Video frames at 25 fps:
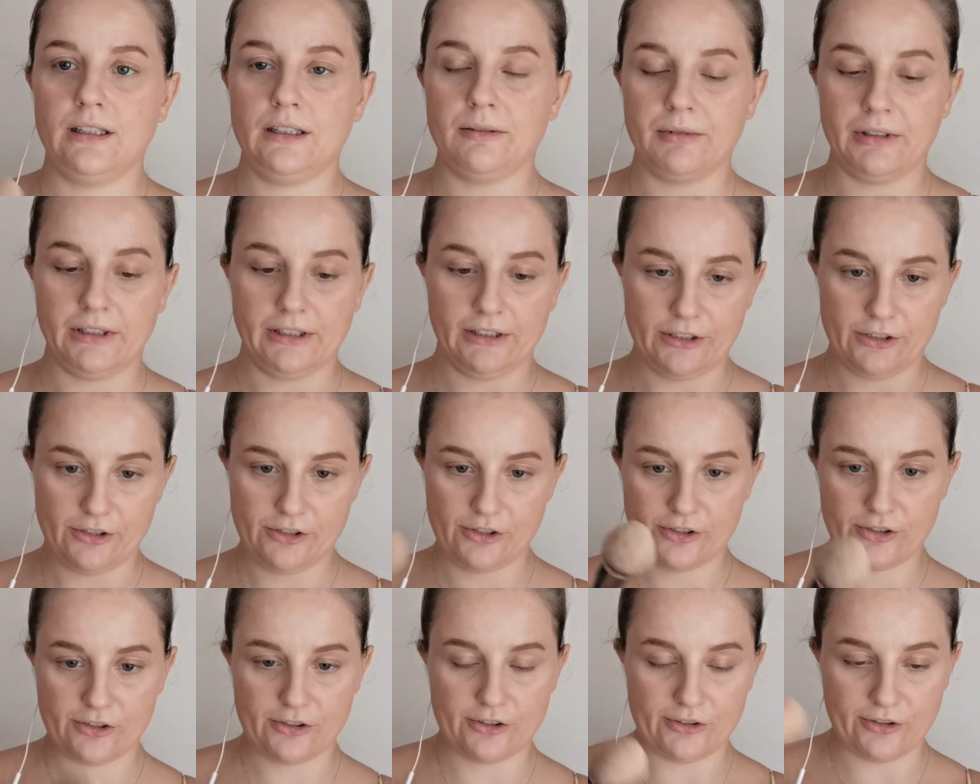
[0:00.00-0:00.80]
I'm going to
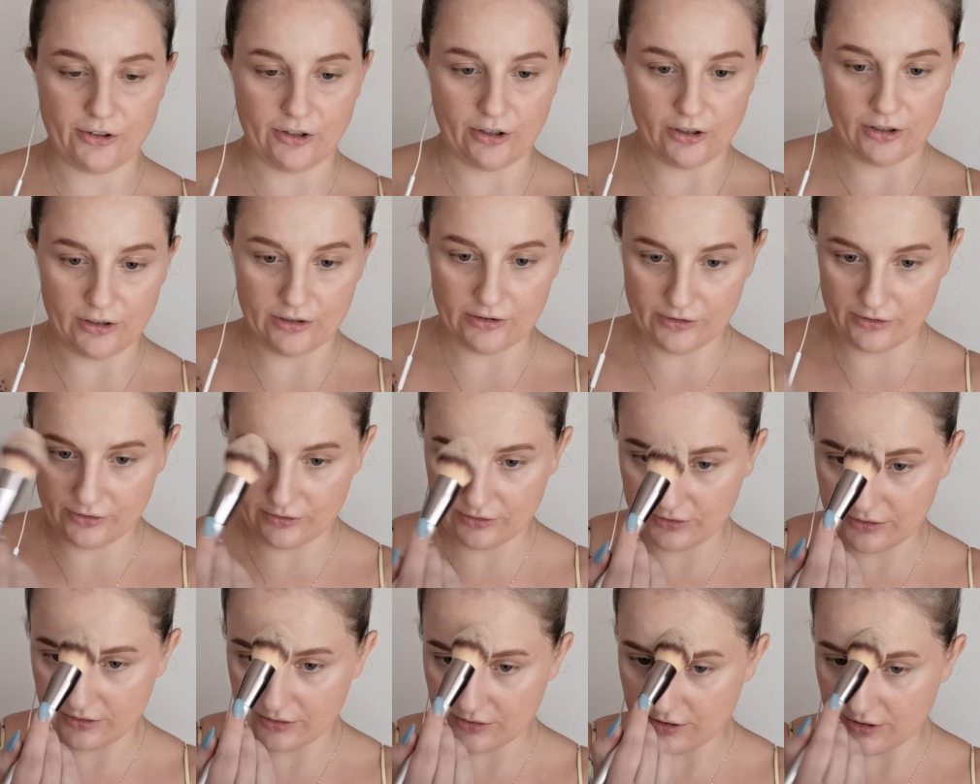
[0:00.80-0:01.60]
start
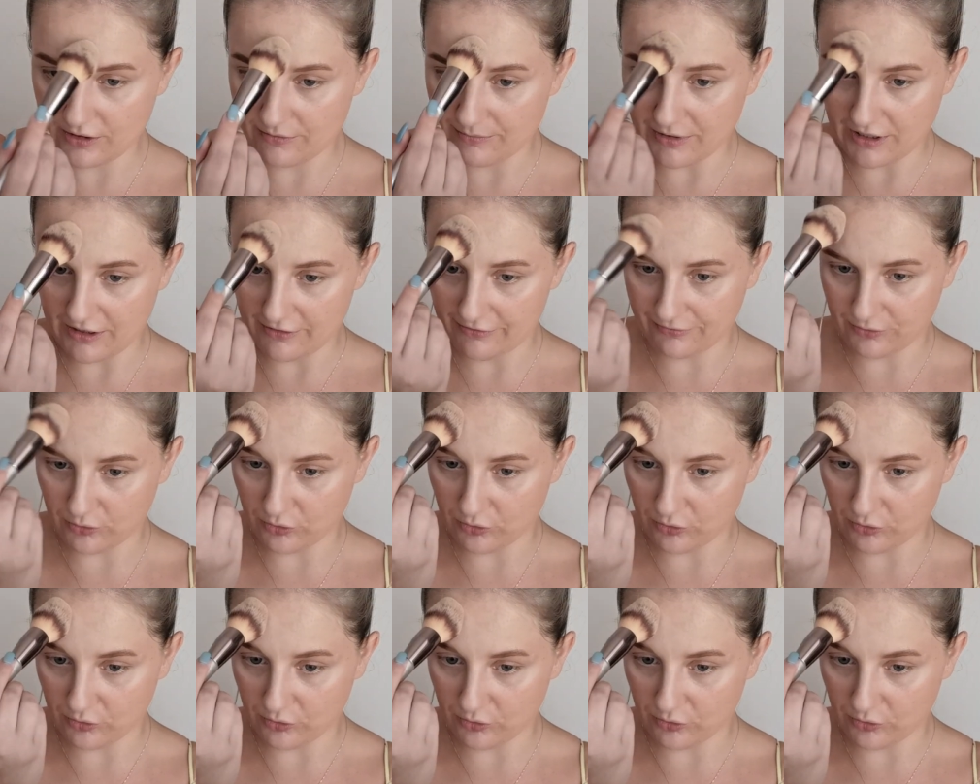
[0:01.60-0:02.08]
on my